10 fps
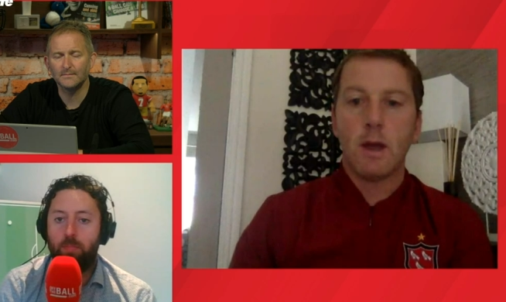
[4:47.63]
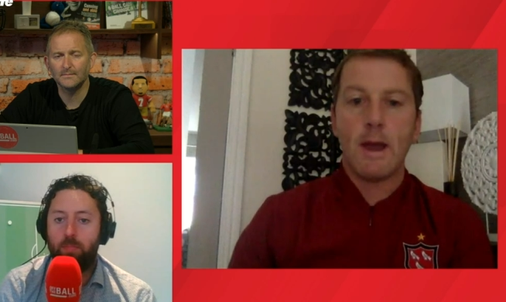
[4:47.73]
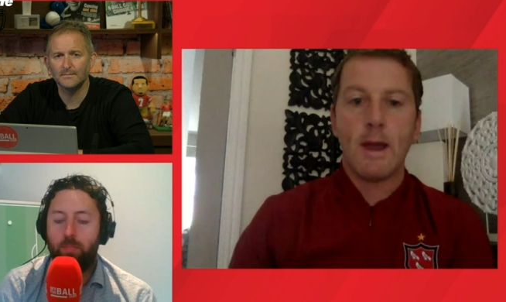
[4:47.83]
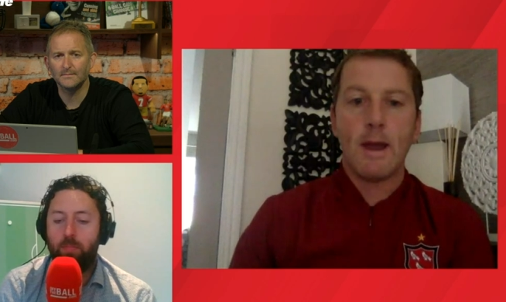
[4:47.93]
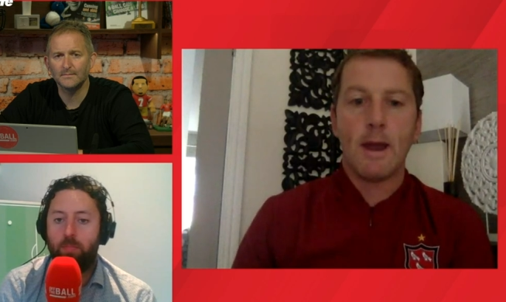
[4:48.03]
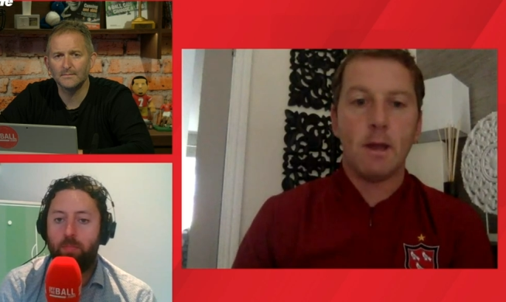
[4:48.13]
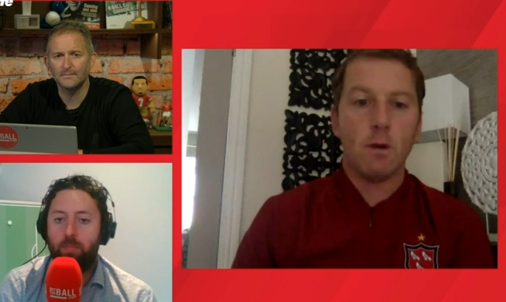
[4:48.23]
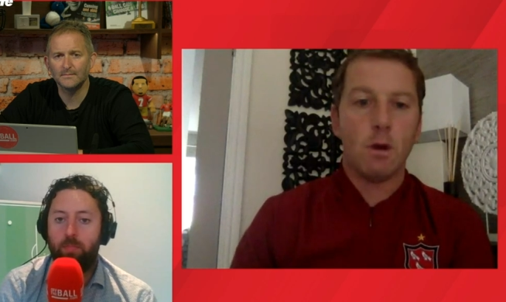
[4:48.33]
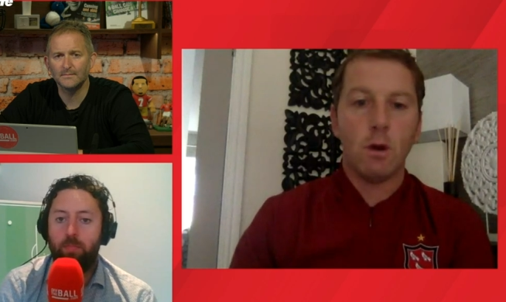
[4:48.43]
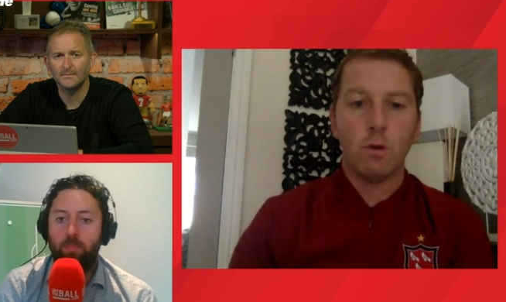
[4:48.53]
Speaker 1: Uh,
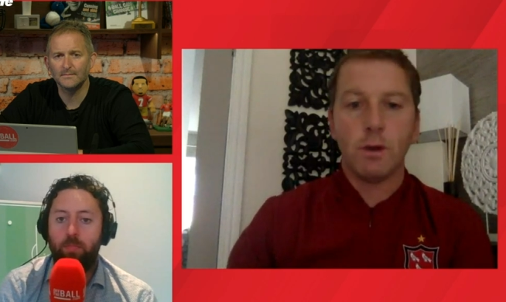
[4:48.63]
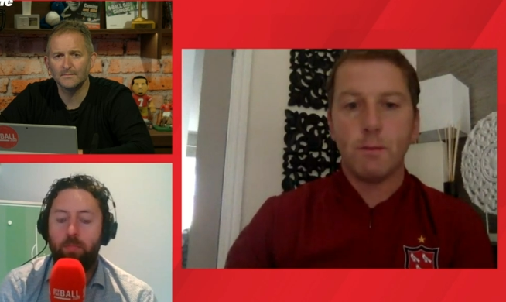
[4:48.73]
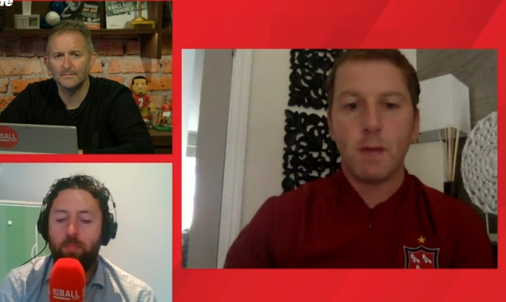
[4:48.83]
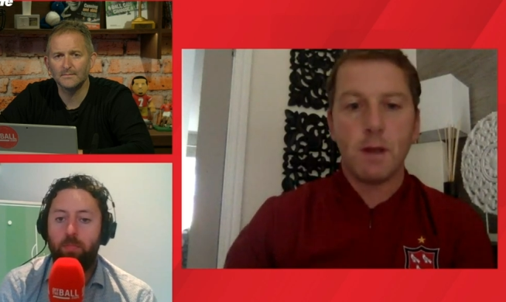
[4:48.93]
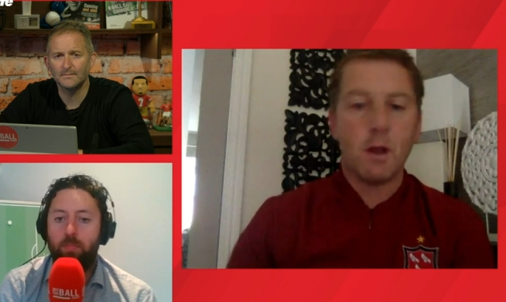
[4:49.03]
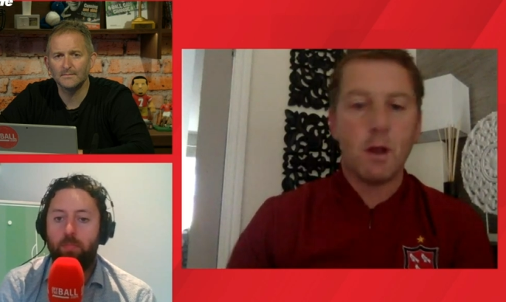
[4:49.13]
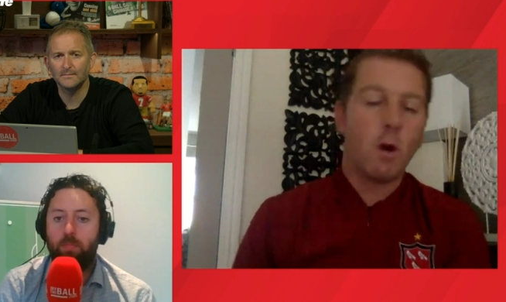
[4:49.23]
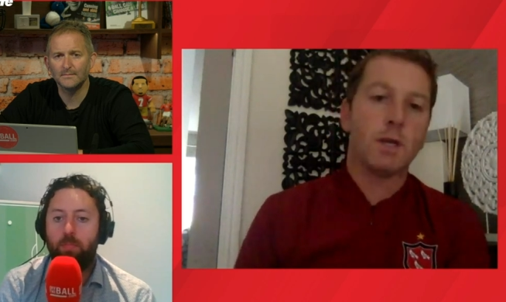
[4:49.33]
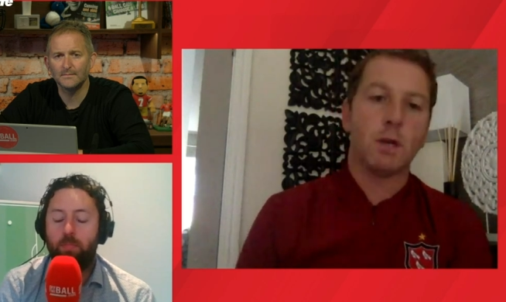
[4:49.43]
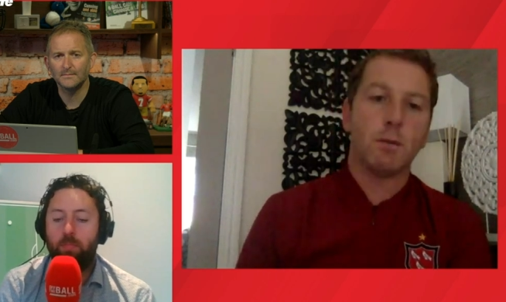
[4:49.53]
and I wouldn't be in
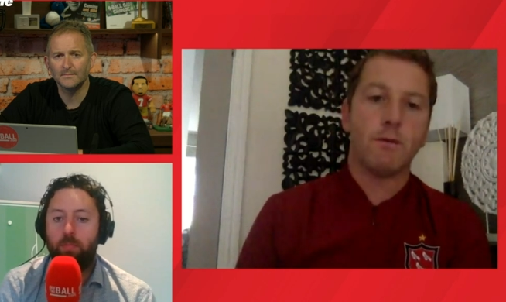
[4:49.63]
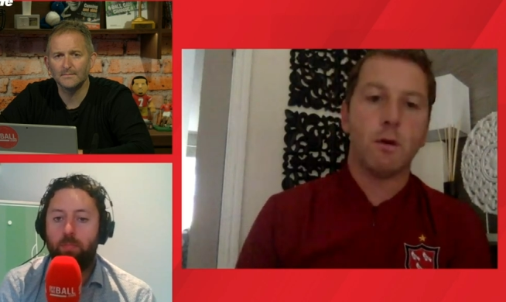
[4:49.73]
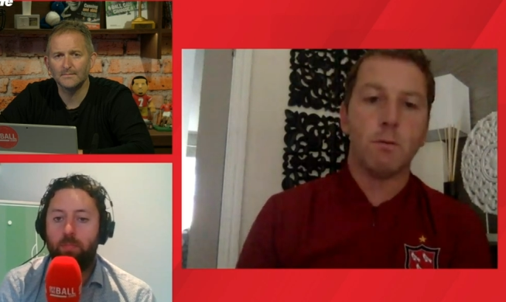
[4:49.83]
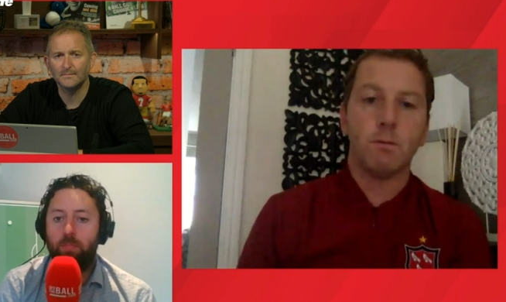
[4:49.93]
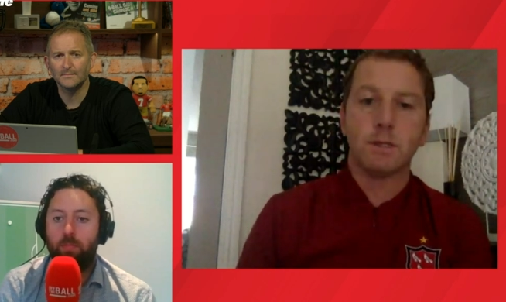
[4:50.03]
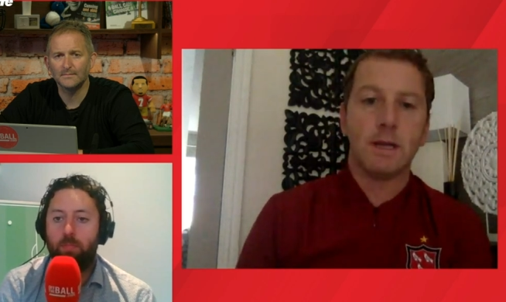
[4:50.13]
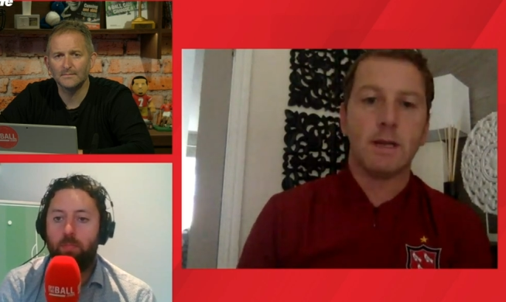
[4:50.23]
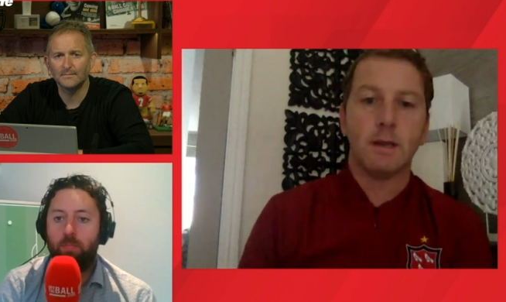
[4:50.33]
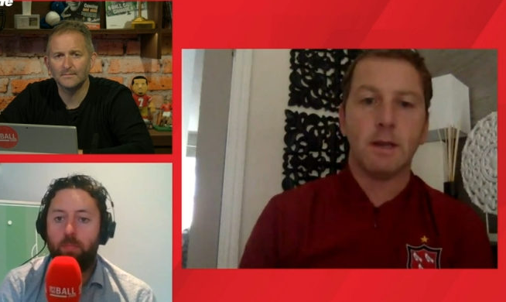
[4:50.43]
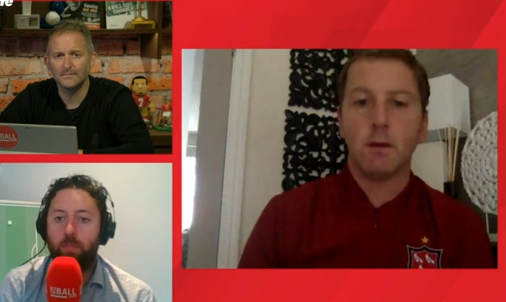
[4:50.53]
no way, shape, or form
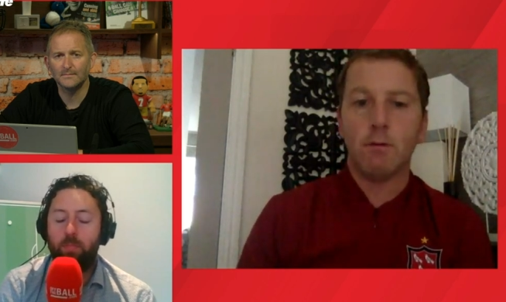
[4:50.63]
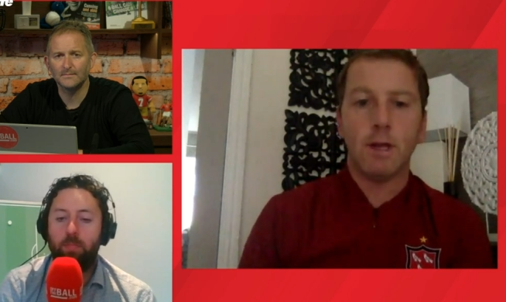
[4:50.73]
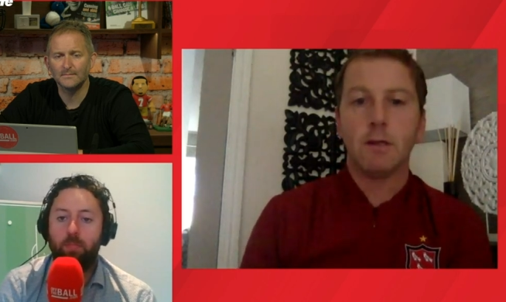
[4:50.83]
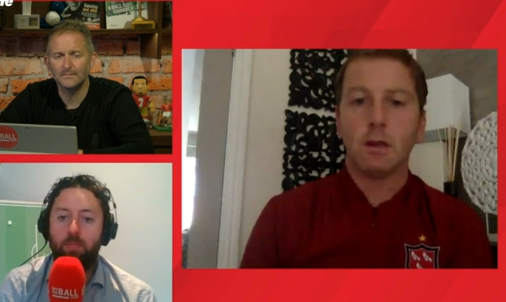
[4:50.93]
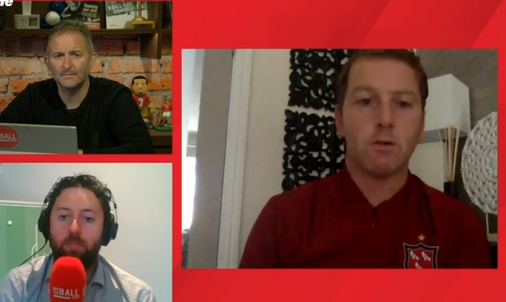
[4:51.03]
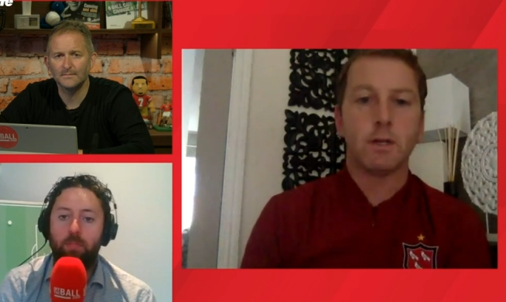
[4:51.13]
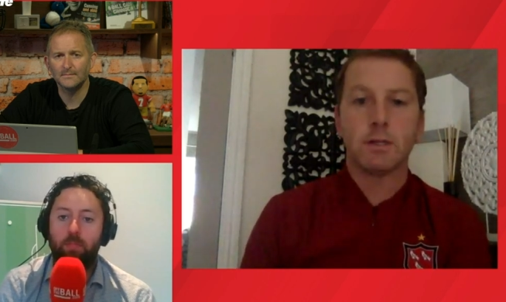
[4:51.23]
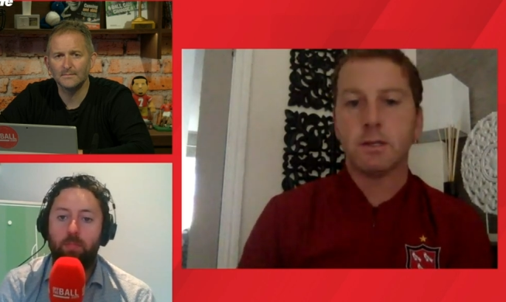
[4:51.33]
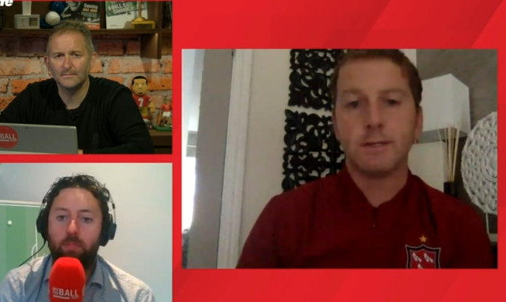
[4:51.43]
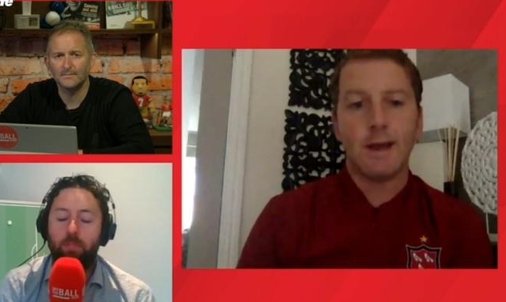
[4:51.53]
standing here ready to
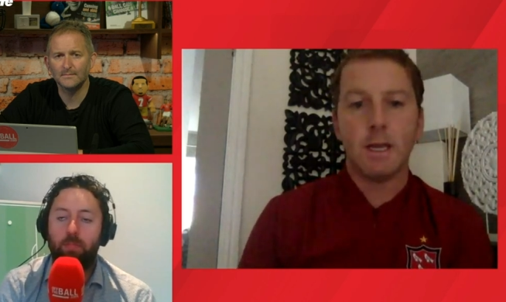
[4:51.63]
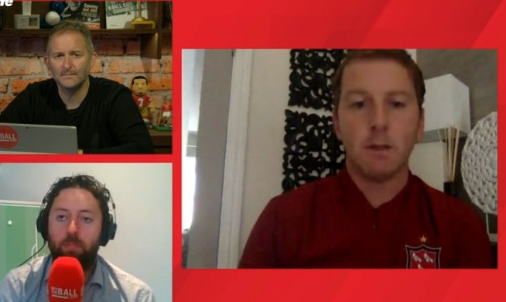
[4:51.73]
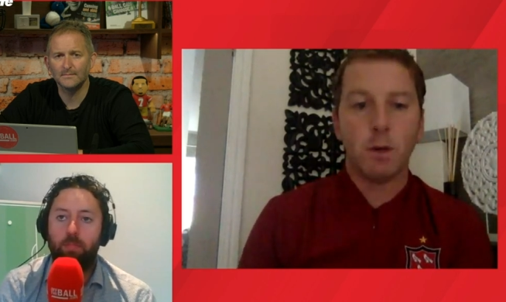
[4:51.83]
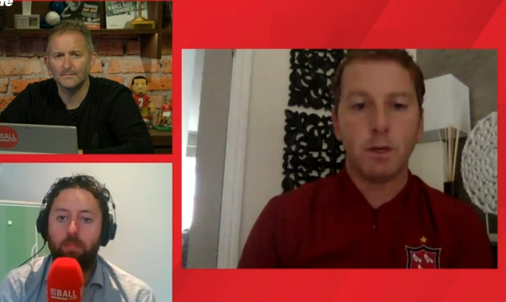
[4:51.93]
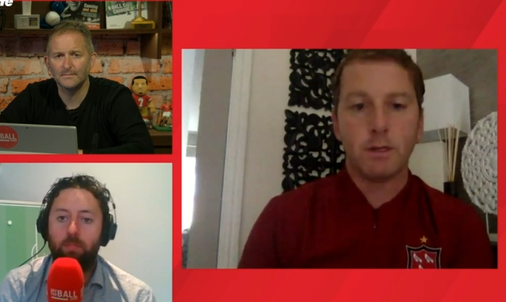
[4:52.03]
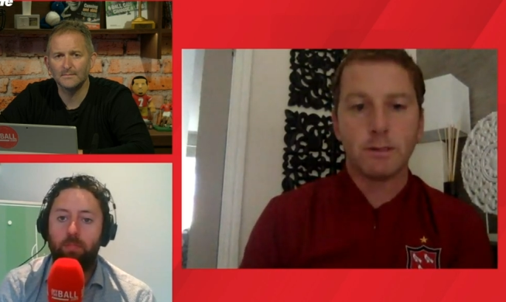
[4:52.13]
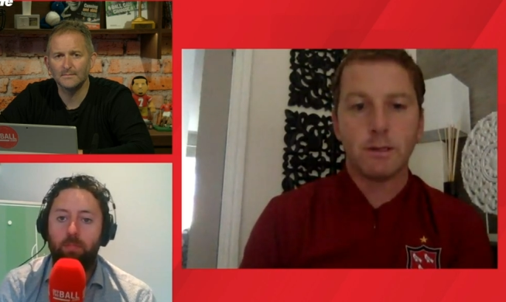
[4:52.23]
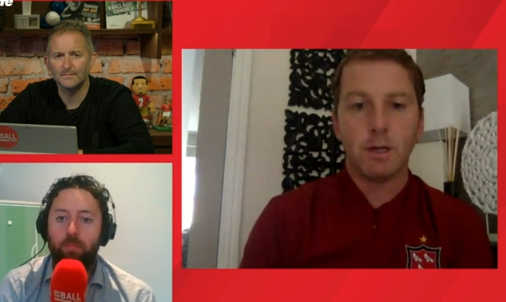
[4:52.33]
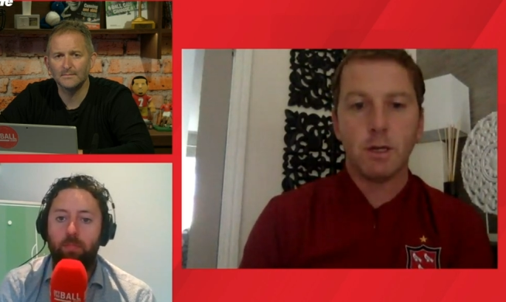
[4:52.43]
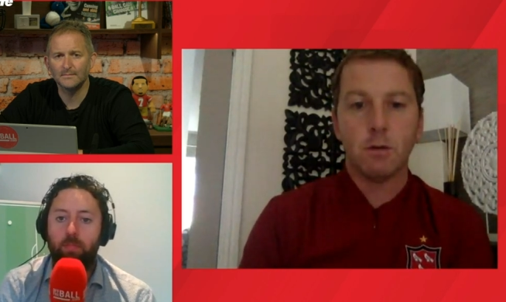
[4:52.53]
criticise anybody in
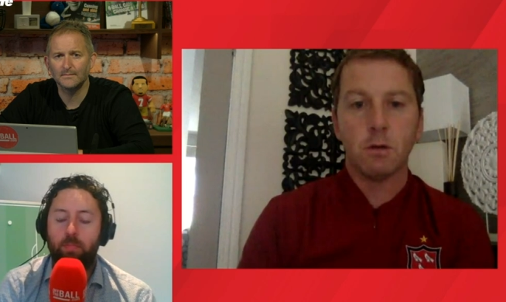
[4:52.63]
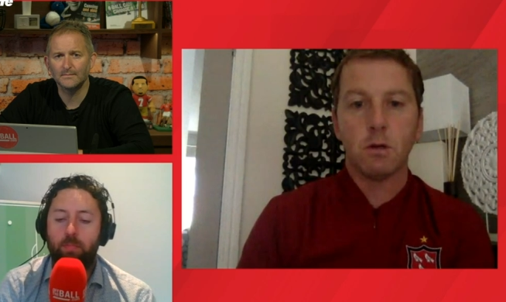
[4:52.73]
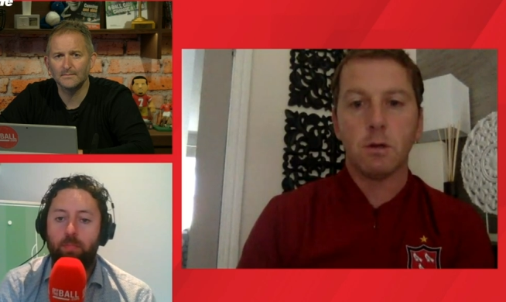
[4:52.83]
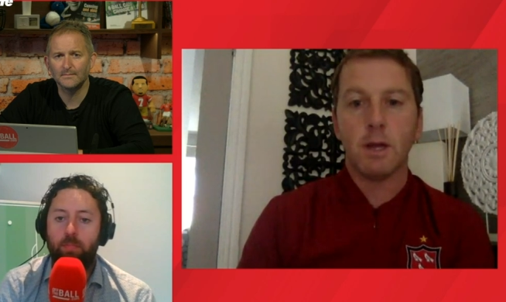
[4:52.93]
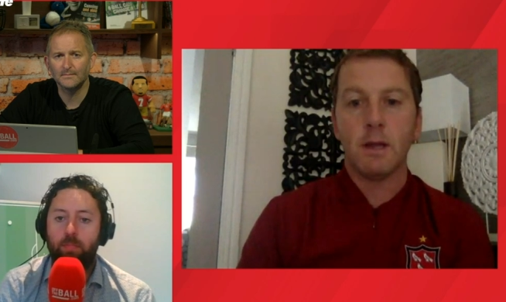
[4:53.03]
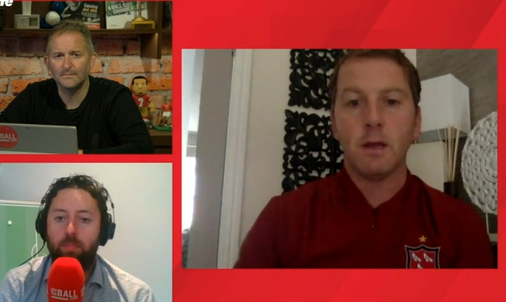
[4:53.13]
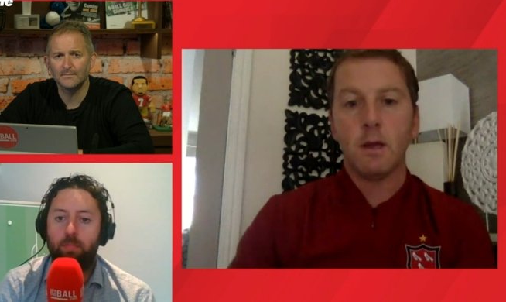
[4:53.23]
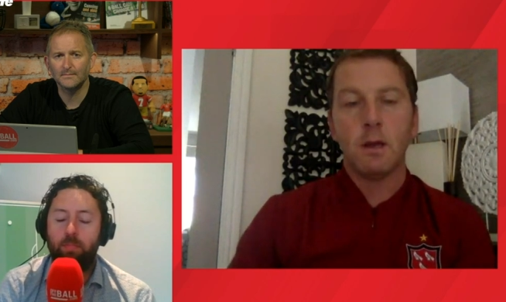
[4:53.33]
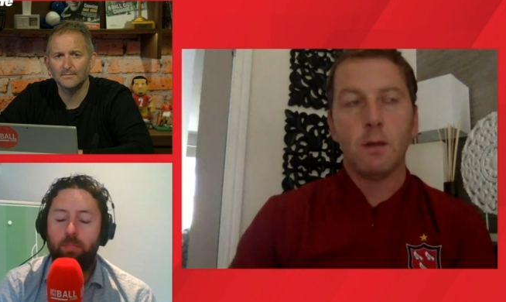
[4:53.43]
Sligo, okay?